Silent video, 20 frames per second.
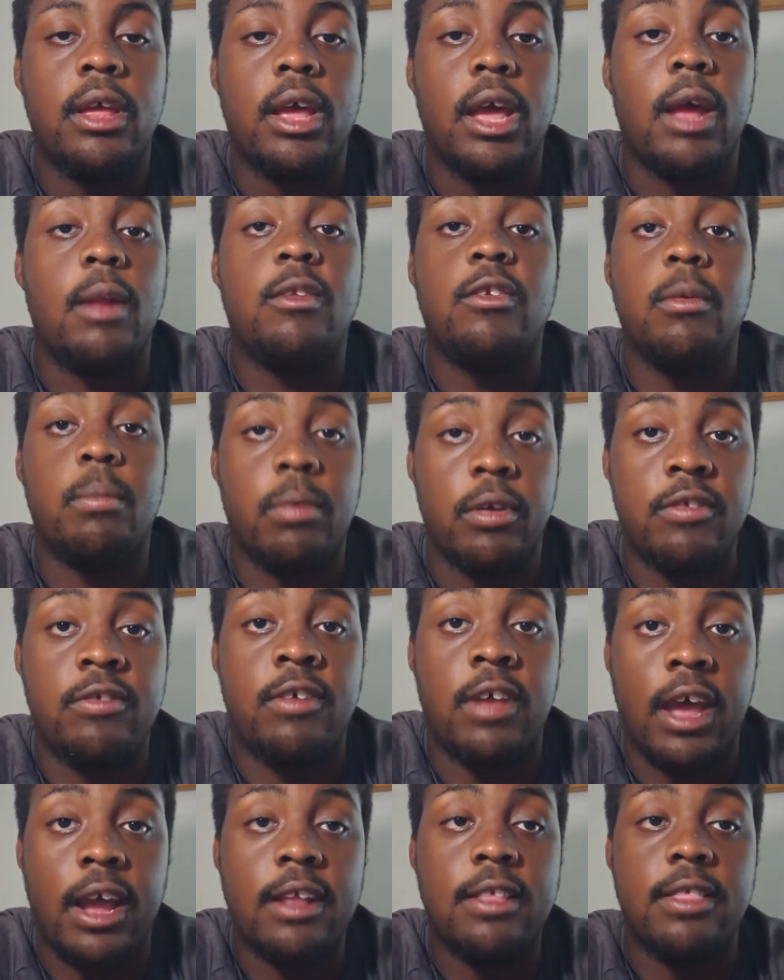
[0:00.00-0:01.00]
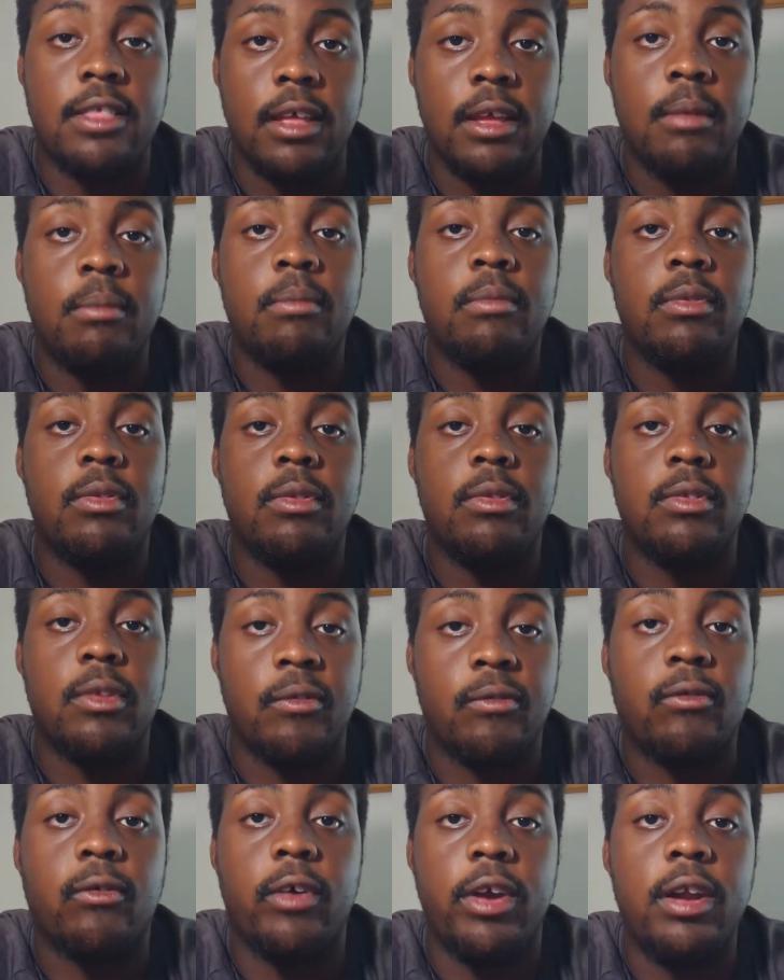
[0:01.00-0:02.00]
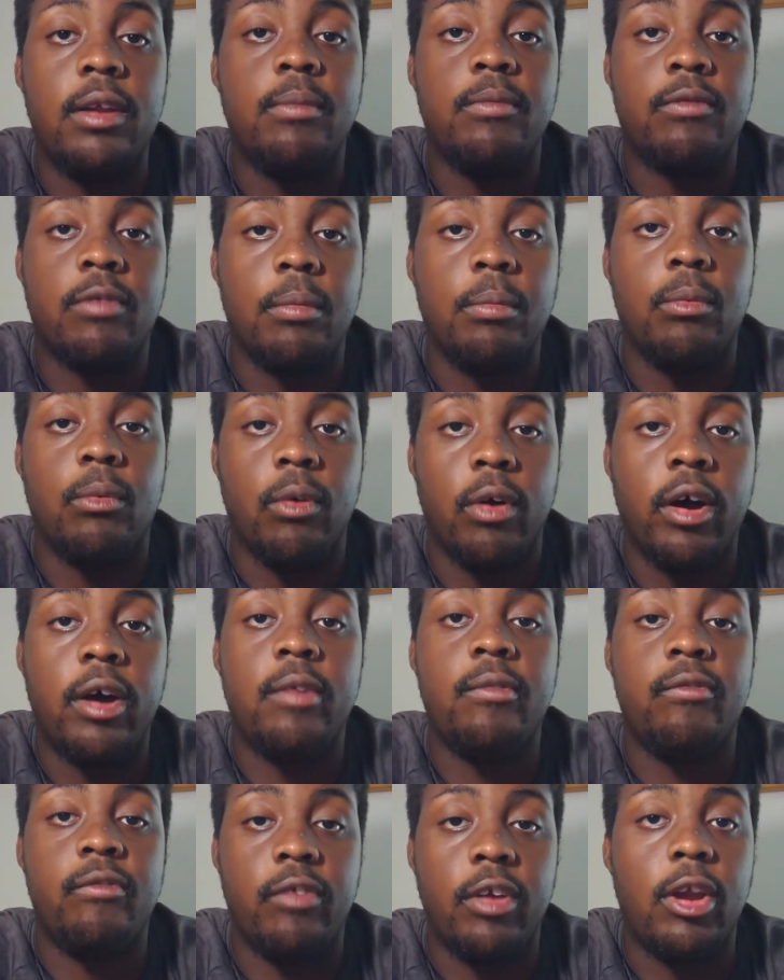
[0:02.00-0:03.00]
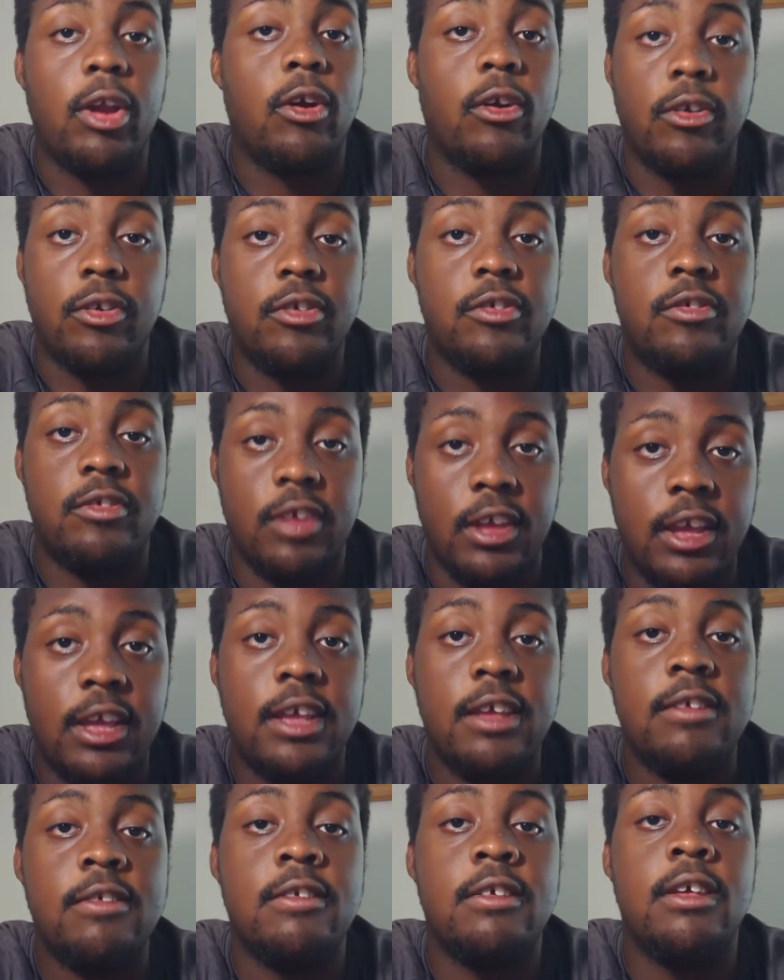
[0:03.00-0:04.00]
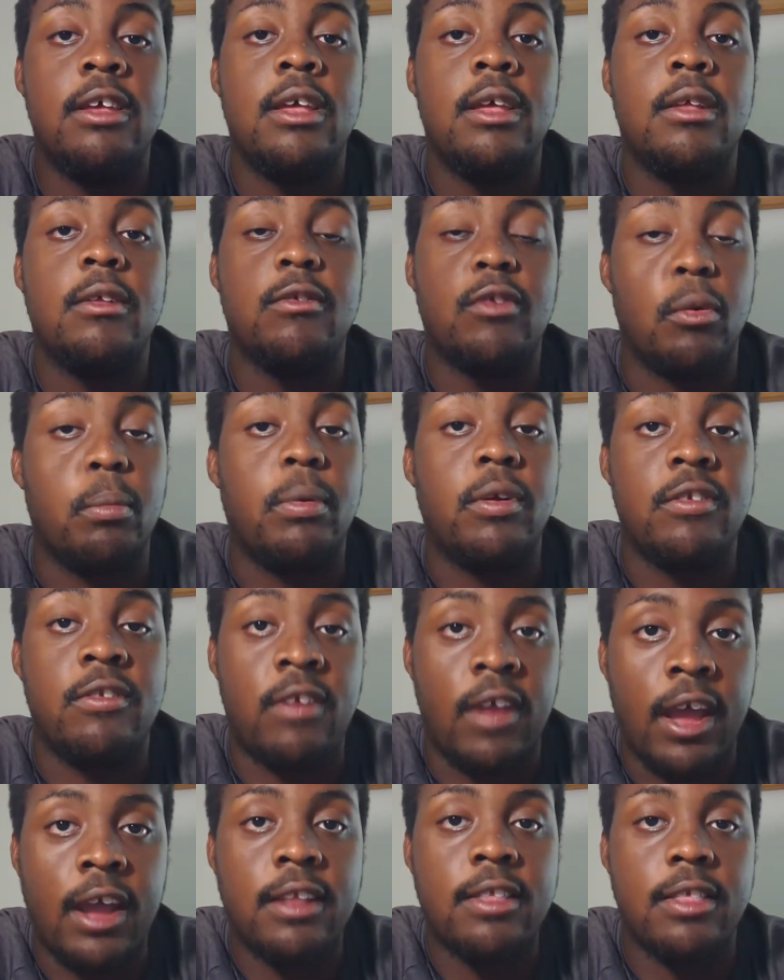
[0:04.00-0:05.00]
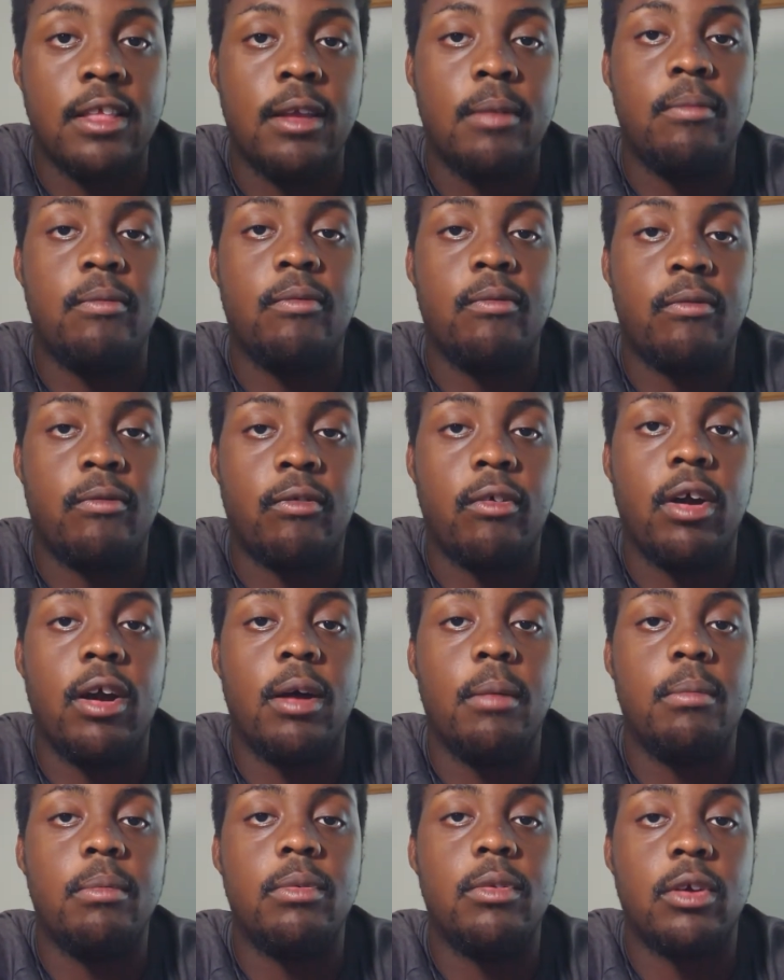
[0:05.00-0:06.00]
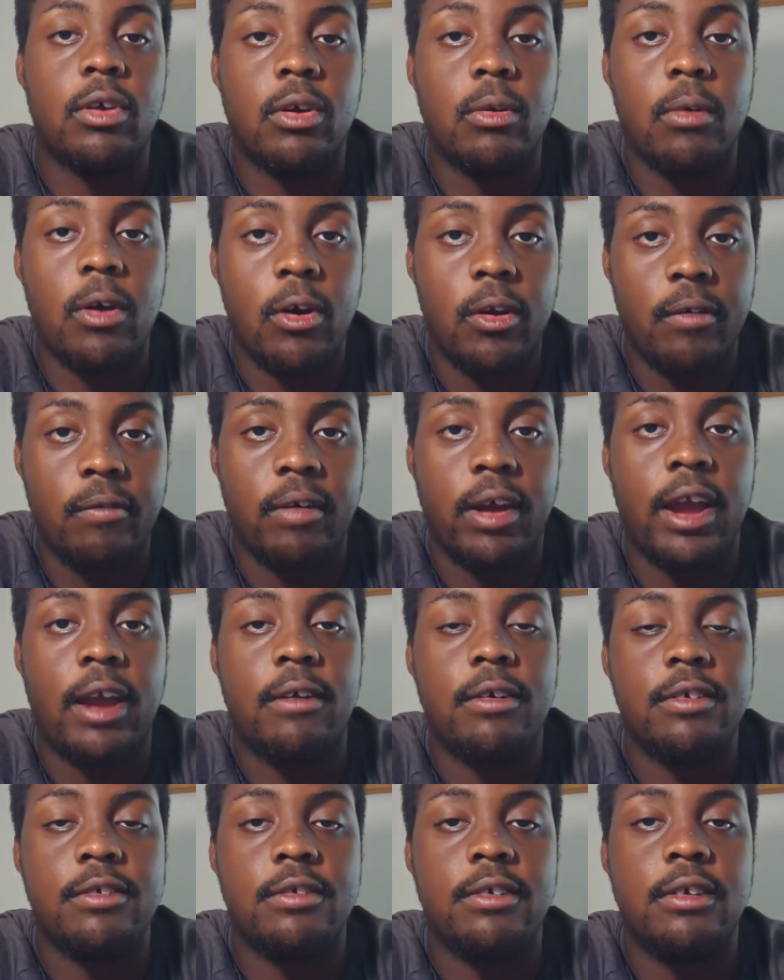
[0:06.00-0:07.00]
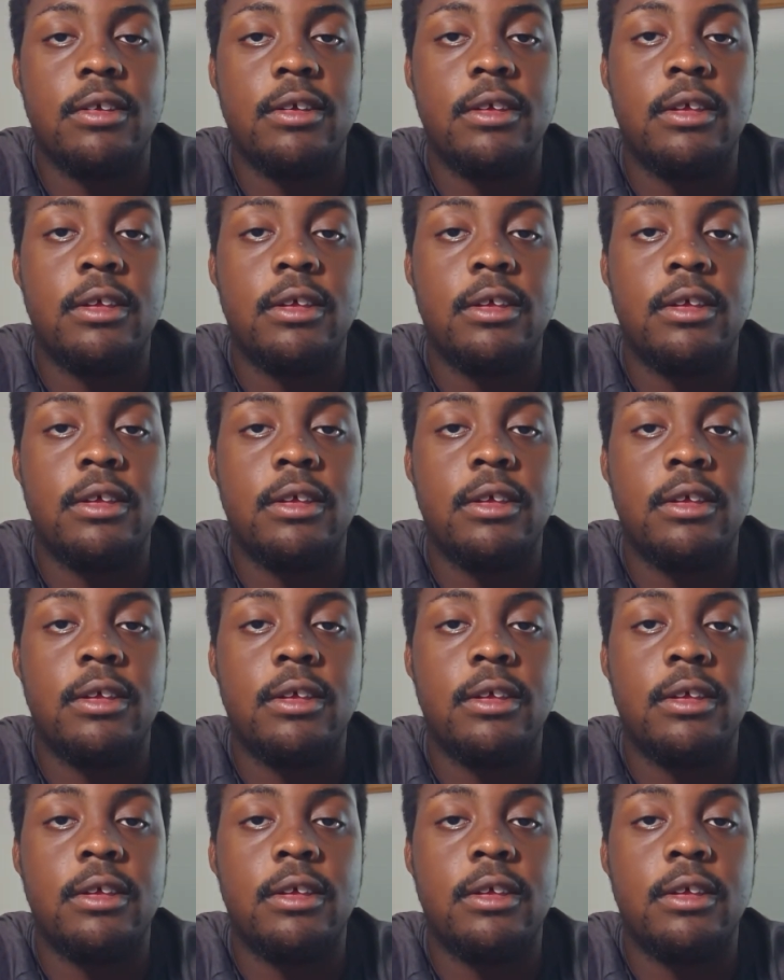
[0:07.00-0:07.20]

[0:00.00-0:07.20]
and to protect them, the freedom from want, fear, or disease, to protect them from the coronavirus?